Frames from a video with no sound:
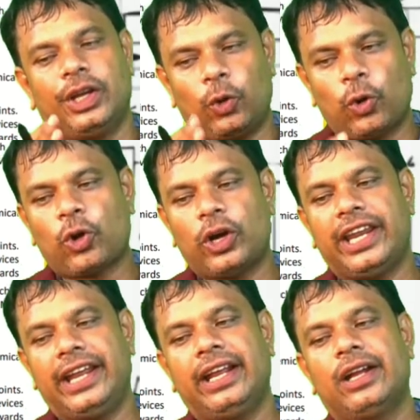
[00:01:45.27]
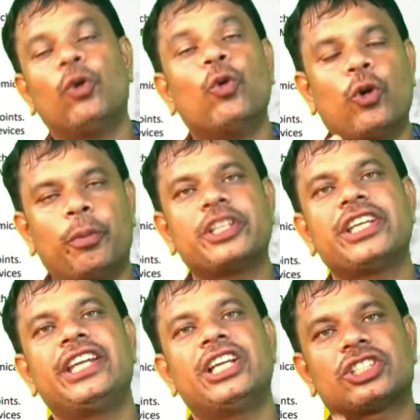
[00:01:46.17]
occurring
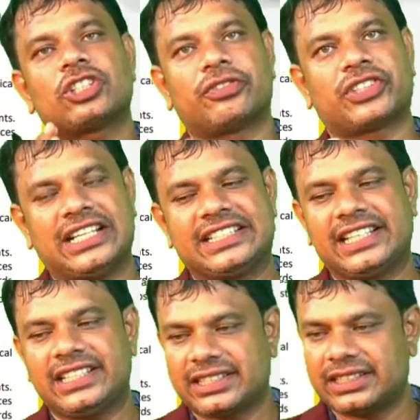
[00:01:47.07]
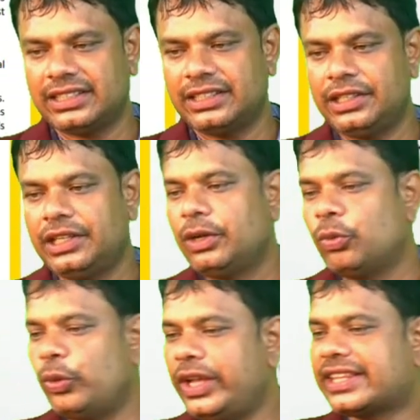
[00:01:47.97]
homogeneous substances
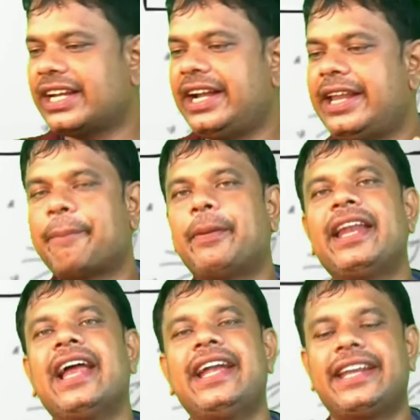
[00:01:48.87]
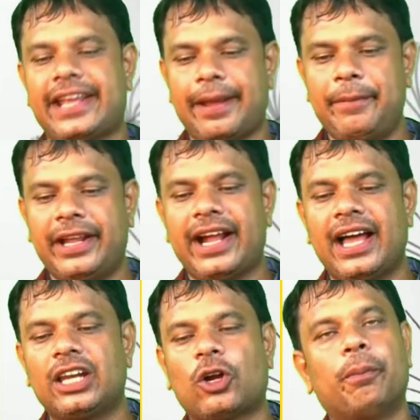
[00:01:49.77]
with a definite
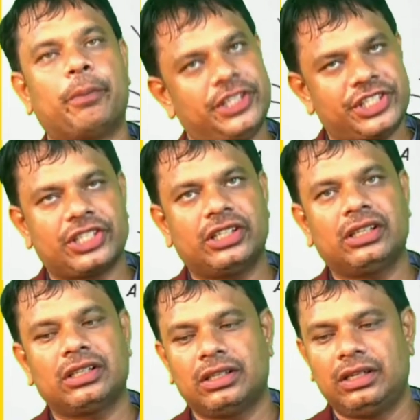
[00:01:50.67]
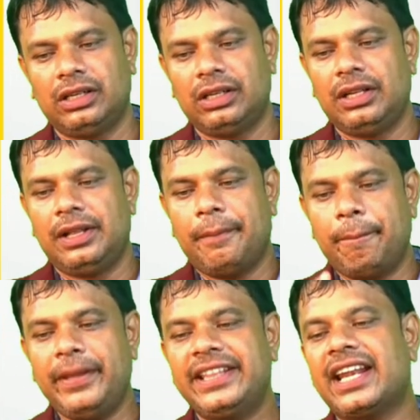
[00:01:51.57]
chemical composition.
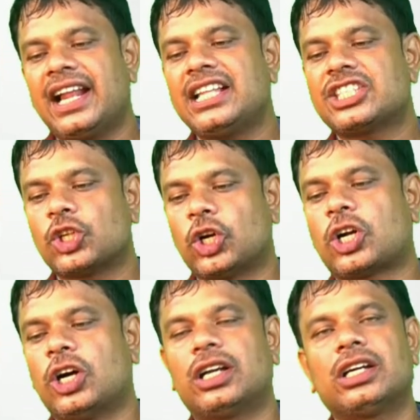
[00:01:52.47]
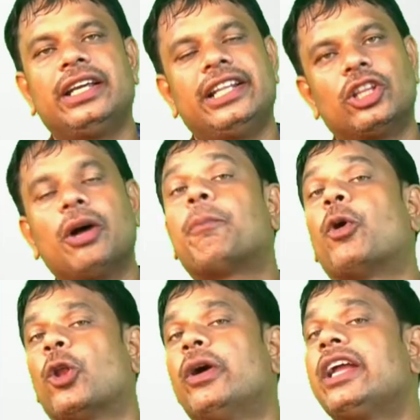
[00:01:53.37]
Minerals occur in the
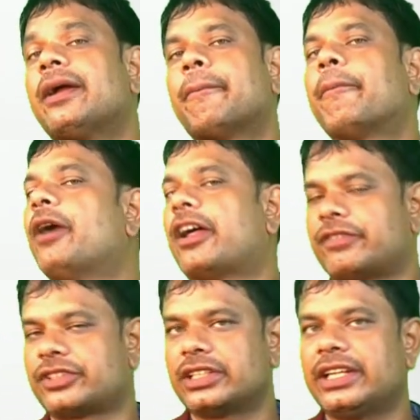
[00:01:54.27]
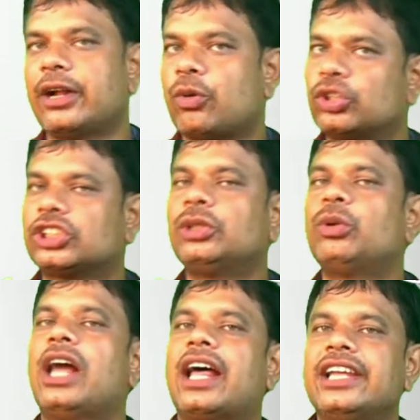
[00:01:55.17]
following forms. A question
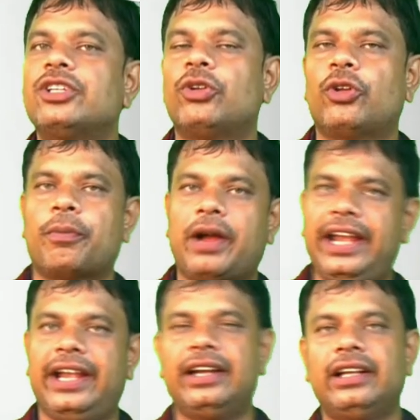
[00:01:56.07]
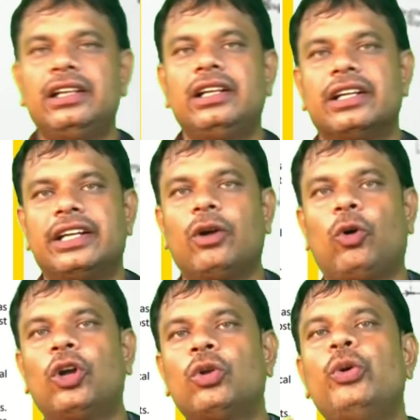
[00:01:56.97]
will arise on your mind, that
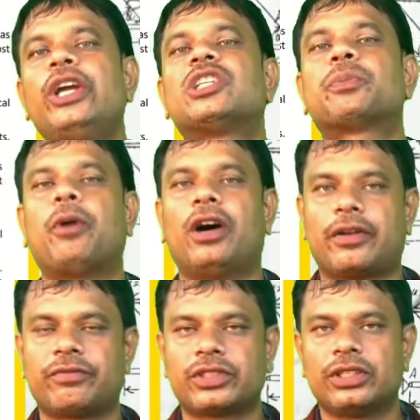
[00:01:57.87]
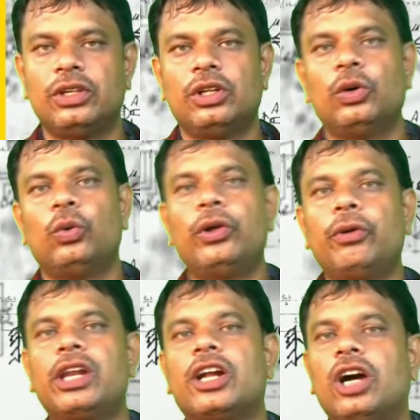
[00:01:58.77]
on which forms we
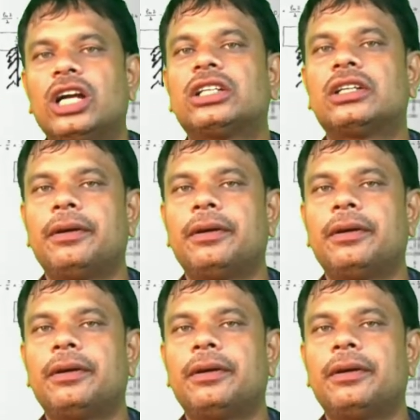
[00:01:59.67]
will get